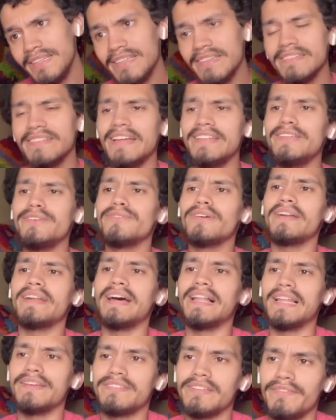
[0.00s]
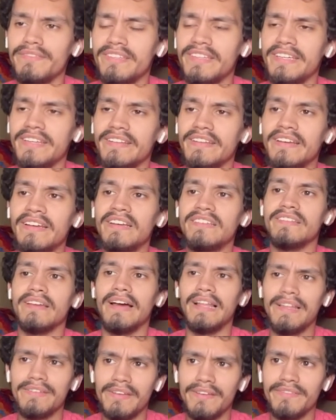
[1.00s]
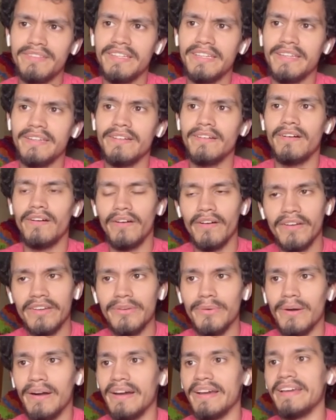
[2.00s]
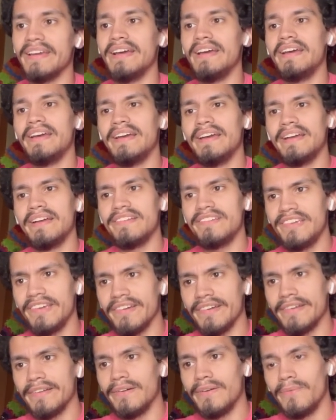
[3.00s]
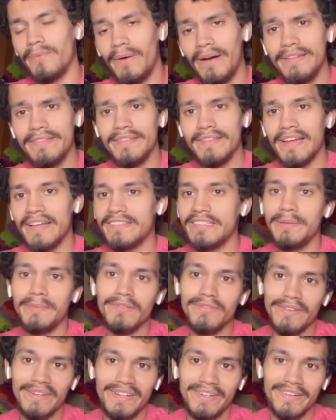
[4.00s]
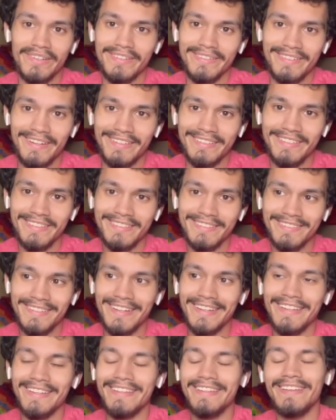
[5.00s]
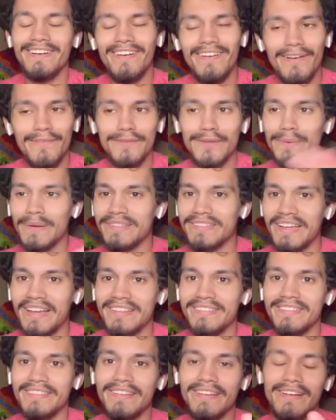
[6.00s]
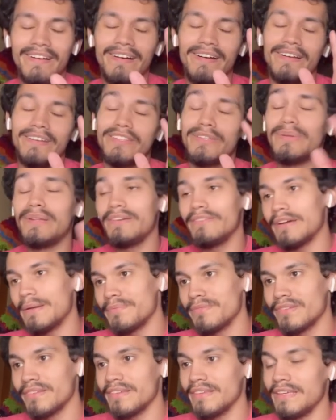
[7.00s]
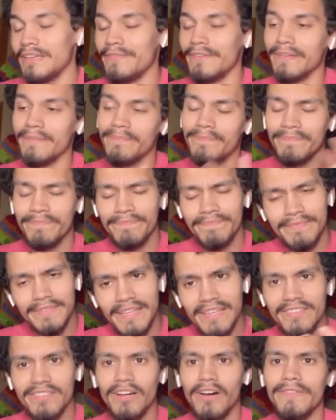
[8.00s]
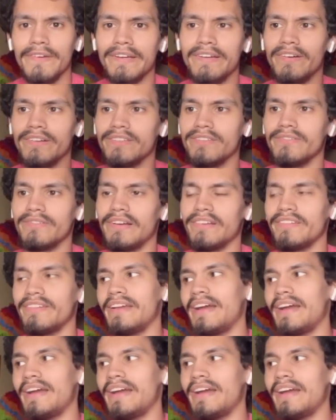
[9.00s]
Then you run LF17. So LF17, RUI, Jiren. One, that team is very hard to rush, right? All of USS, Unireps even, is all very hard to rush.